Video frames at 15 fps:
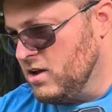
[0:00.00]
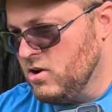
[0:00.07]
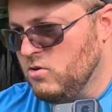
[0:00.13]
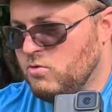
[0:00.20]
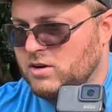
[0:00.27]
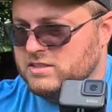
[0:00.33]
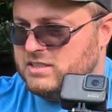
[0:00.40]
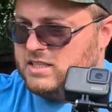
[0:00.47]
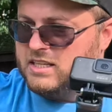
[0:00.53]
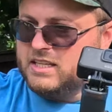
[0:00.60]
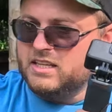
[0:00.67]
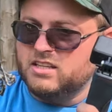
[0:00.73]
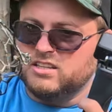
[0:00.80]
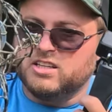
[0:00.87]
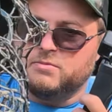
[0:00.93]
once they
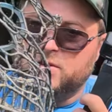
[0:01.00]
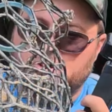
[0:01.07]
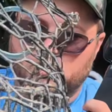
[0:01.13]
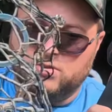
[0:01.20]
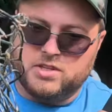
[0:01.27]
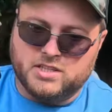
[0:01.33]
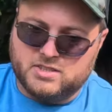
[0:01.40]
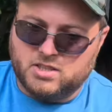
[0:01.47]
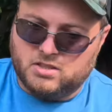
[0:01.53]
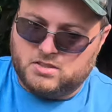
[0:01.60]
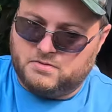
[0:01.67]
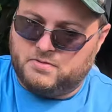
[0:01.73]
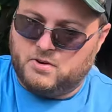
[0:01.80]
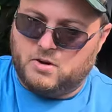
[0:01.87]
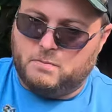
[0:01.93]
get a little bit old, they start
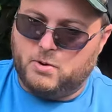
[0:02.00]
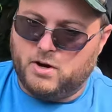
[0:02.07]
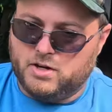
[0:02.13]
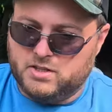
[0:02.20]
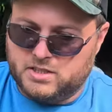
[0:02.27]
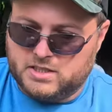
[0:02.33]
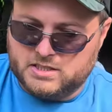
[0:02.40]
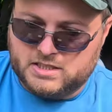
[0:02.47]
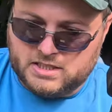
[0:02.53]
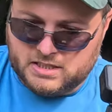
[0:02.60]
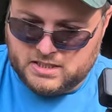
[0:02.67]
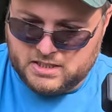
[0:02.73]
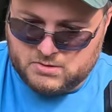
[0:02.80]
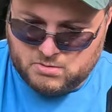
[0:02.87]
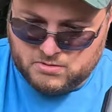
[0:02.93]
to fall apart. You can see
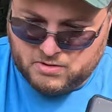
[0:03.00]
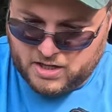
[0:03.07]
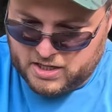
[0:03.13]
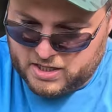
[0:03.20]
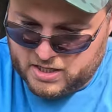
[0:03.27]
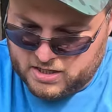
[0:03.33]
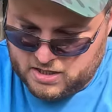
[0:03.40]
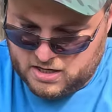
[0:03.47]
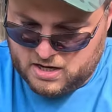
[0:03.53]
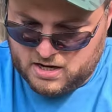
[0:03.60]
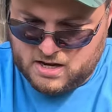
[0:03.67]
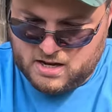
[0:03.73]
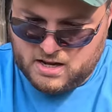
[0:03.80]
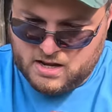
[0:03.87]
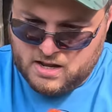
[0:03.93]
this one right here.
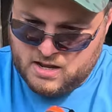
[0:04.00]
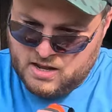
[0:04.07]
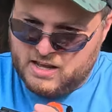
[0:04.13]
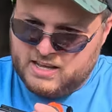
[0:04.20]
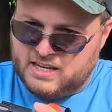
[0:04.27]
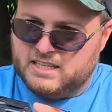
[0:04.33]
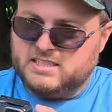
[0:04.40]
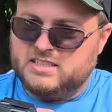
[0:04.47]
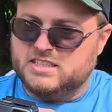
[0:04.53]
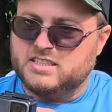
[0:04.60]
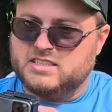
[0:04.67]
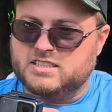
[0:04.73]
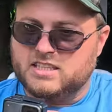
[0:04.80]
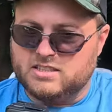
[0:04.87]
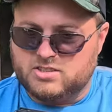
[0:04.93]
It's
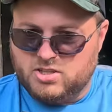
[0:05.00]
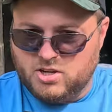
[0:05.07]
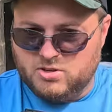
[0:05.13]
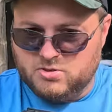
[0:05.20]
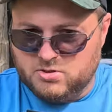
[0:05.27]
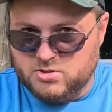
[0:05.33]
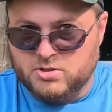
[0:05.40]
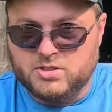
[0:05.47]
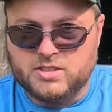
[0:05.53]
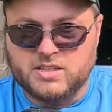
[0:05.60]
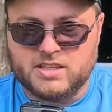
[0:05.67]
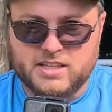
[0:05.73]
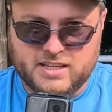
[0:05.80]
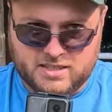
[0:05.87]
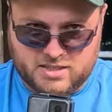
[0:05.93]
just a total and